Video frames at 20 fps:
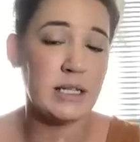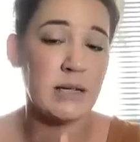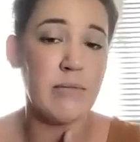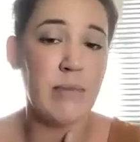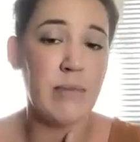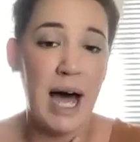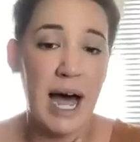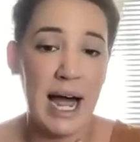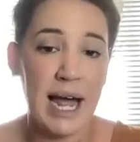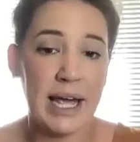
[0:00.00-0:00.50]
to
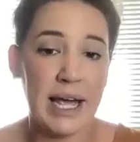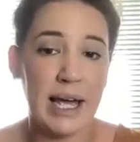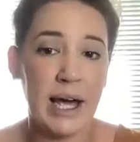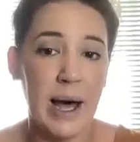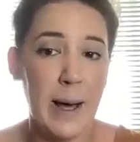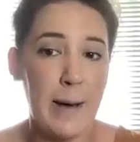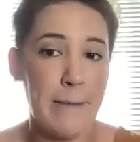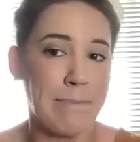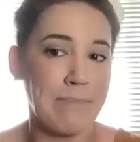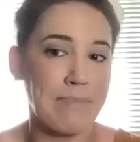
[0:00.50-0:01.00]
my,
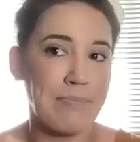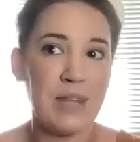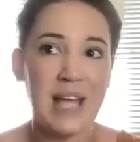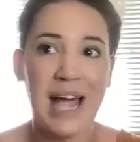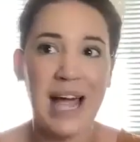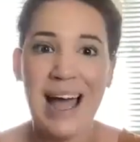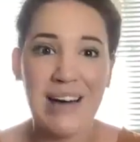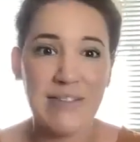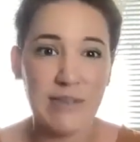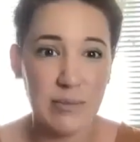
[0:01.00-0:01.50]

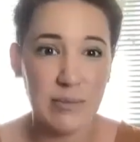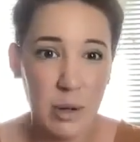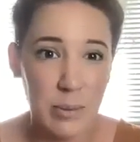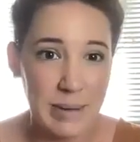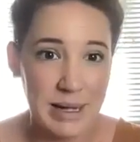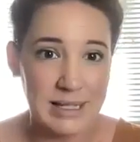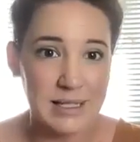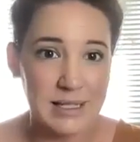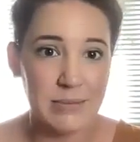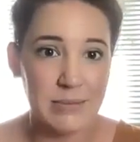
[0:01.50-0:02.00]
I have a
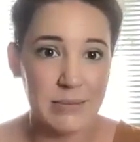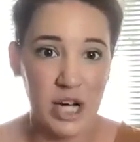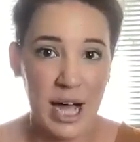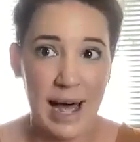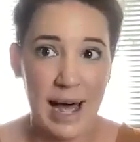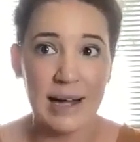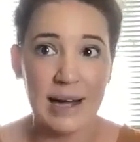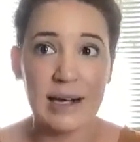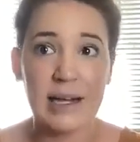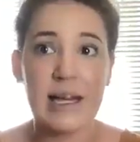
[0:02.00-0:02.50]
momentum
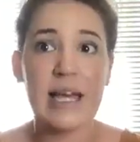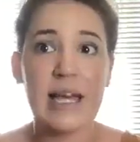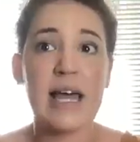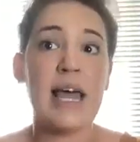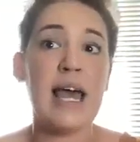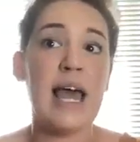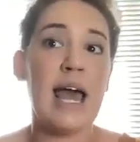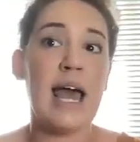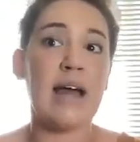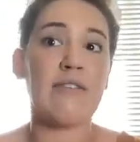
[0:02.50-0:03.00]
chat.
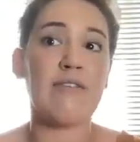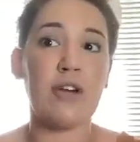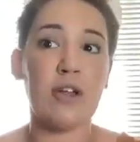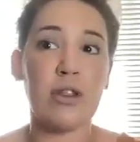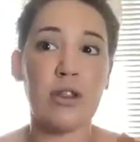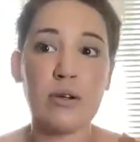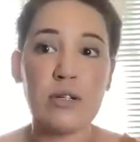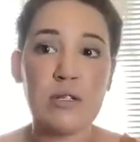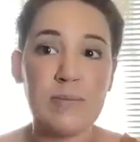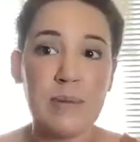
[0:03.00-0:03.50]
And for
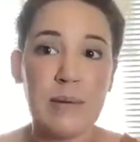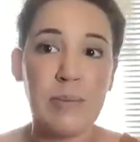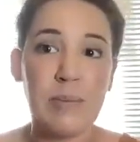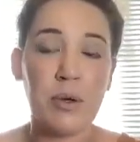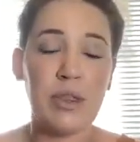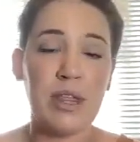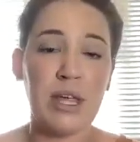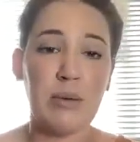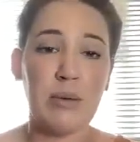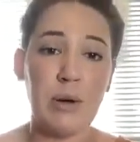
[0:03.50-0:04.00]
those
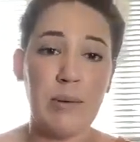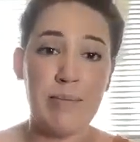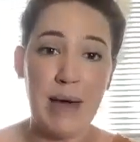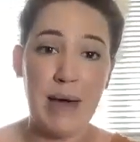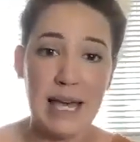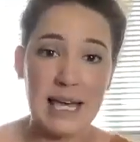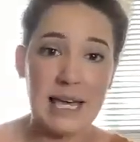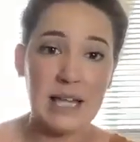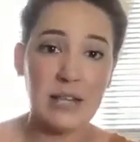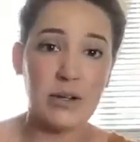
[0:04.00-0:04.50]
people, they were
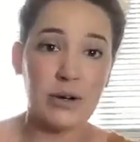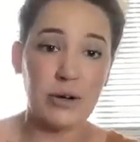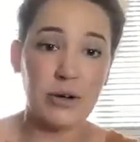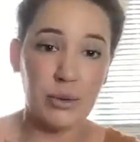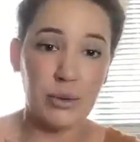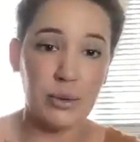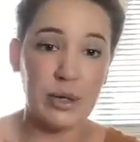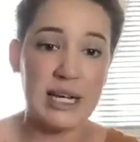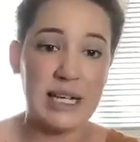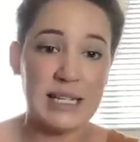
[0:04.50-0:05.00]
making their
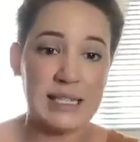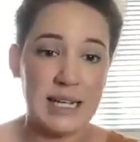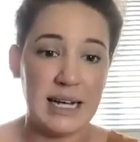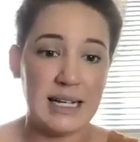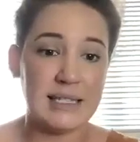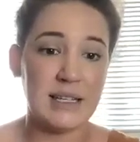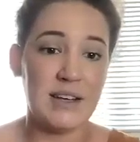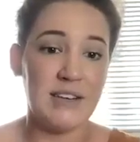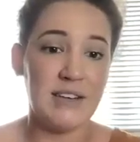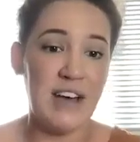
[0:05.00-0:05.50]
3
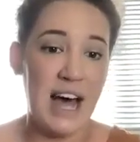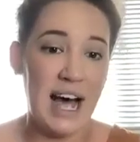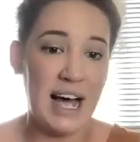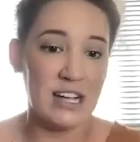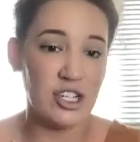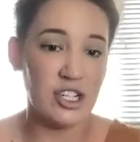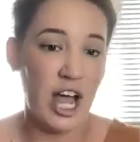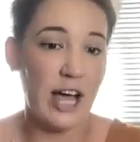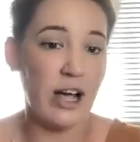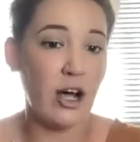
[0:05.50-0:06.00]
sets of
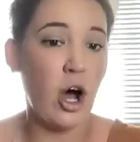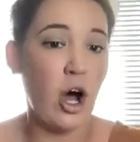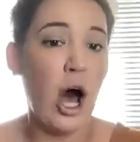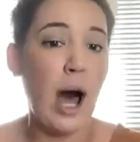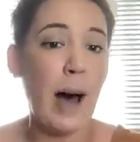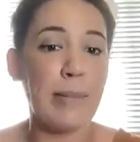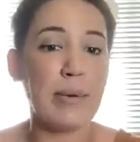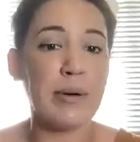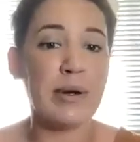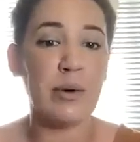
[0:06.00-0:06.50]
hashtag
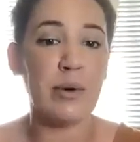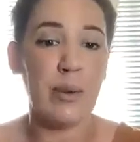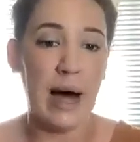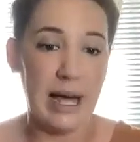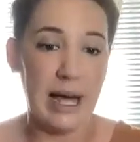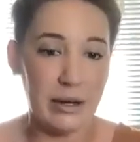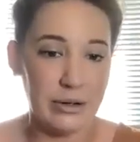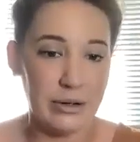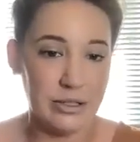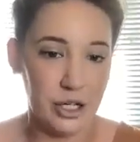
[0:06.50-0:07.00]
Aubrey
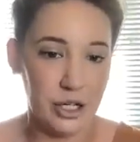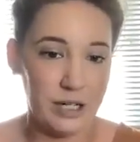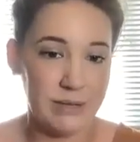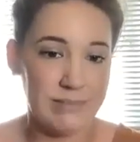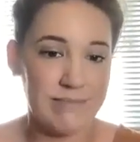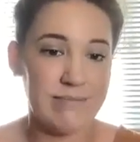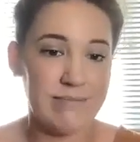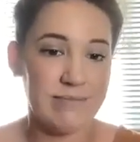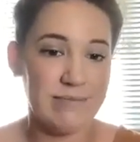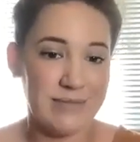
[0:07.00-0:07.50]

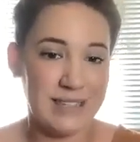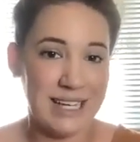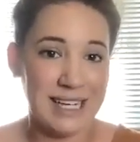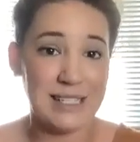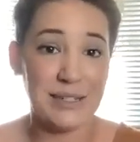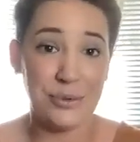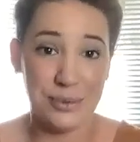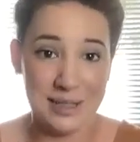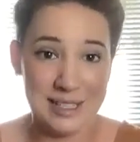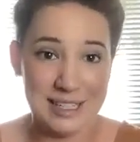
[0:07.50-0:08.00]
Wilder.
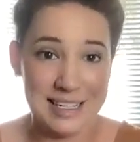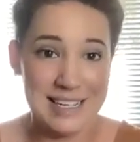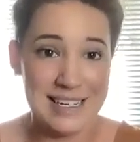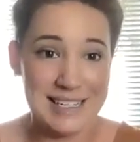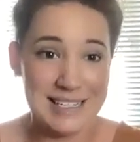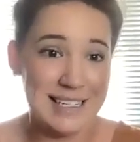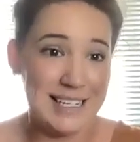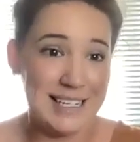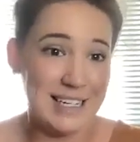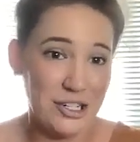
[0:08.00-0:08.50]
That's a really
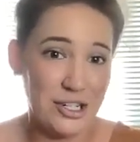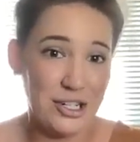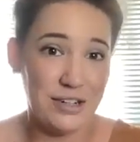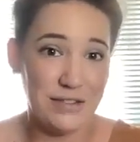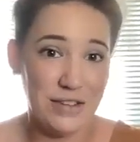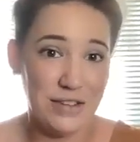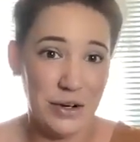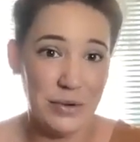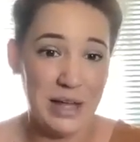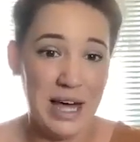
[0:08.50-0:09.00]
easy, I should
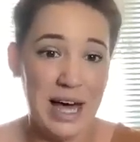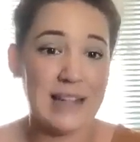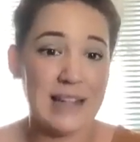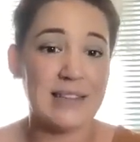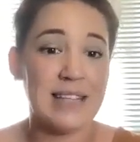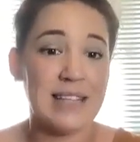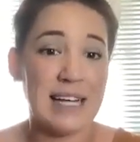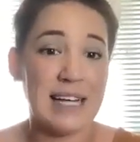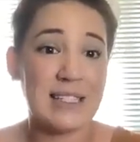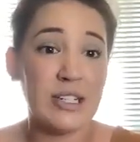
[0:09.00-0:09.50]
have known that.
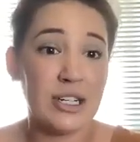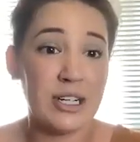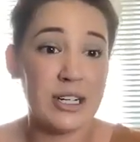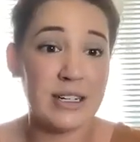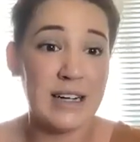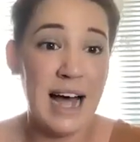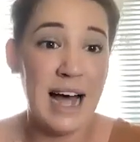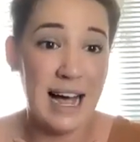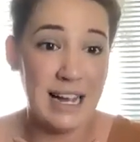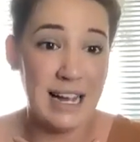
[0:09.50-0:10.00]
That's
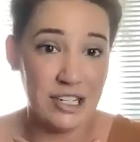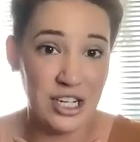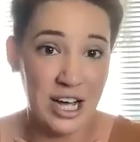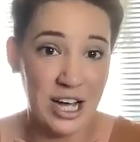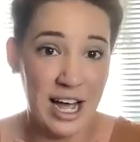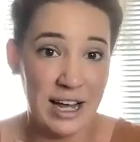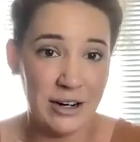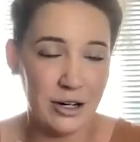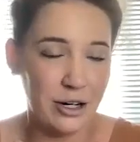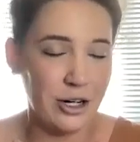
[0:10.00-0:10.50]
her
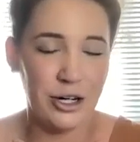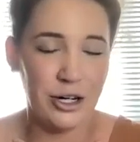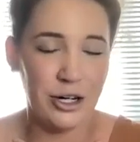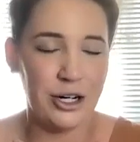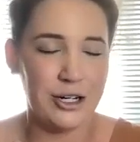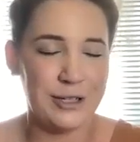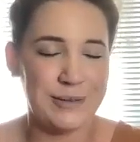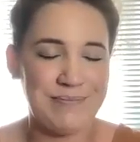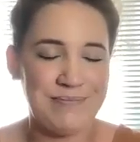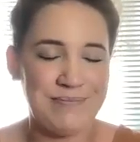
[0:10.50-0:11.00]
hashtag or
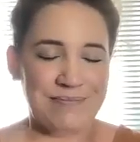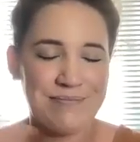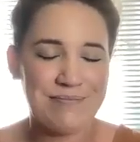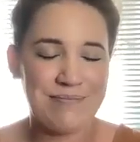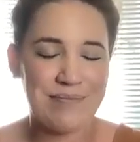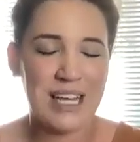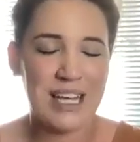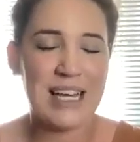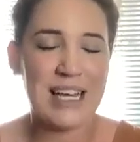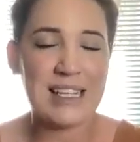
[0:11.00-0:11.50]
her
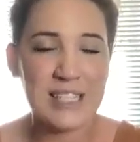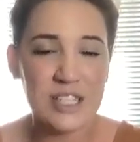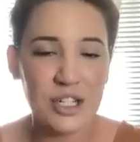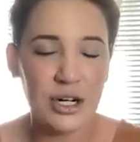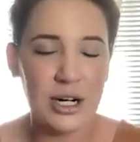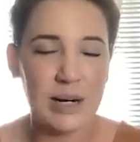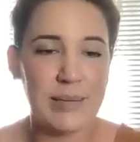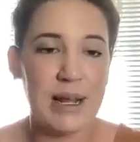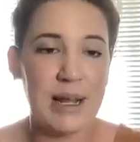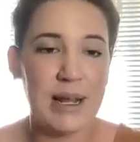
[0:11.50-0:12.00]

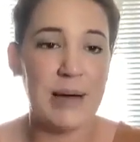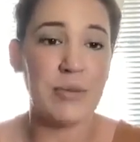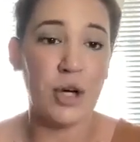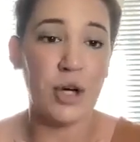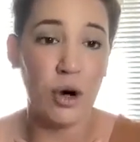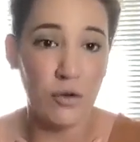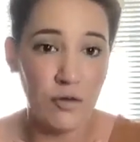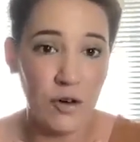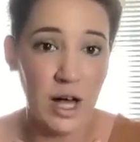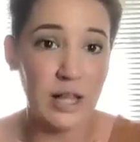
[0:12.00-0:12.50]
Instagram name.
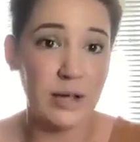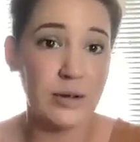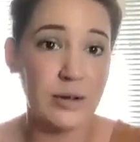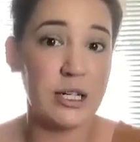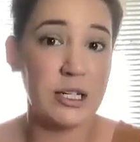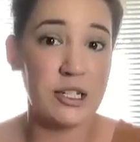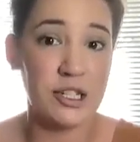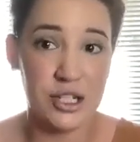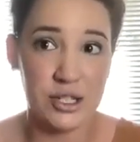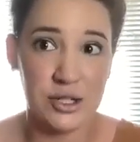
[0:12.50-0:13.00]
Go follow
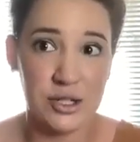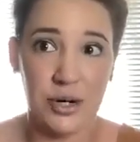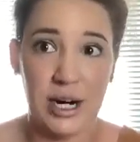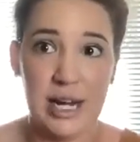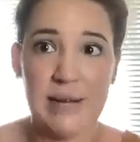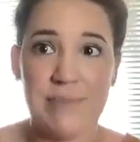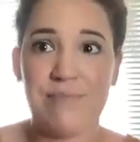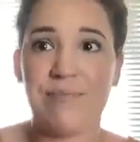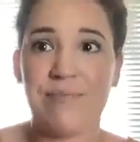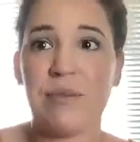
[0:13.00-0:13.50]
her. She's
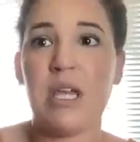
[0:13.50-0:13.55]
great.